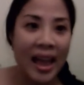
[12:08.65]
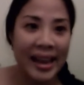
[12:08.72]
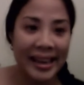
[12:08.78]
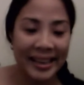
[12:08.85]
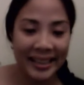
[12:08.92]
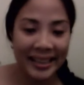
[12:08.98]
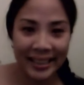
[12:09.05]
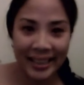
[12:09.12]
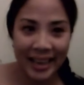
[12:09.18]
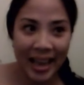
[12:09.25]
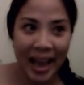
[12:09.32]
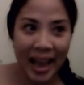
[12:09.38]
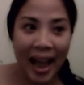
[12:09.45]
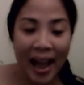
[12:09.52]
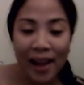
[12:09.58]
and
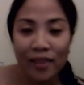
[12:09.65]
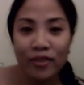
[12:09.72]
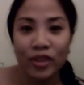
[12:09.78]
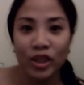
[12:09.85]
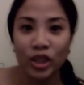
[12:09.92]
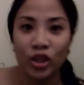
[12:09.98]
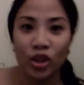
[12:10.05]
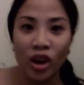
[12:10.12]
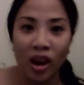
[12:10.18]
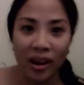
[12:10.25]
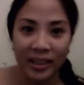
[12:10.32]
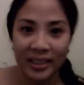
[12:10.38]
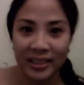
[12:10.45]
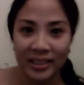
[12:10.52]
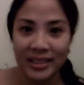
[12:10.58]
have your
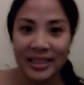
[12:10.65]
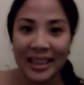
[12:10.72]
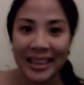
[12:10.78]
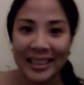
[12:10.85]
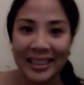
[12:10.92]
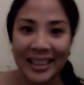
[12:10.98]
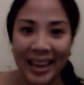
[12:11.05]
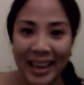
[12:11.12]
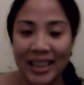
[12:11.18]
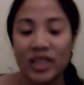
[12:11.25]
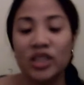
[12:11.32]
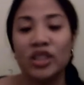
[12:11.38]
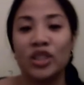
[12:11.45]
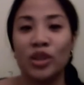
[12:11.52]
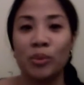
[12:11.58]
audience engage
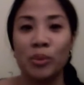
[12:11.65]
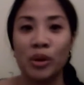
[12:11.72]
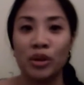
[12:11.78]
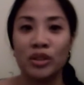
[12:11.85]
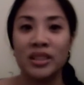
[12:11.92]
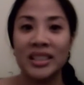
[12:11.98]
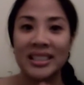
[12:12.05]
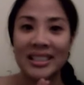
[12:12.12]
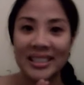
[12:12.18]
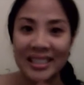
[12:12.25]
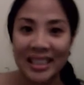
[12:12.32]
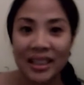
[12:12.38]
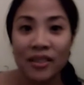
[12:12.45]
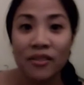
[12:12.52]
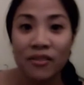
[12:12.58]
in your post and
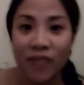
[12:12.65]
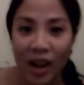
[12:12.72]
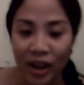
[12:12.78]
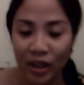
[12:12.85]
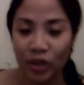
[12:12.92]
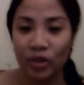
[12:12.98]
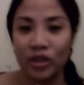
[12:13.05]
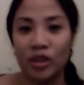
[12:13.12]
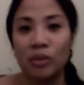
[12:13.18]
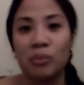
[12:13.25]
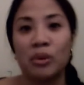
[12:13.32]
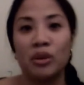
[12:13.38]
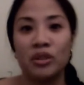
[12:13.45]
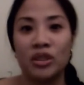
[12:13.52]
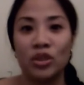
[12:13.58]
see the value in your
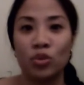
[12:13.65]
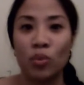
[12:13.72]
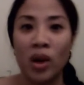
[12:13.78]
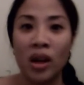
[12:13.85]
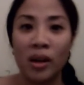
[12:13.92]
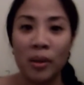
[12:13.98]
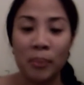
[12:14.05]
post as well.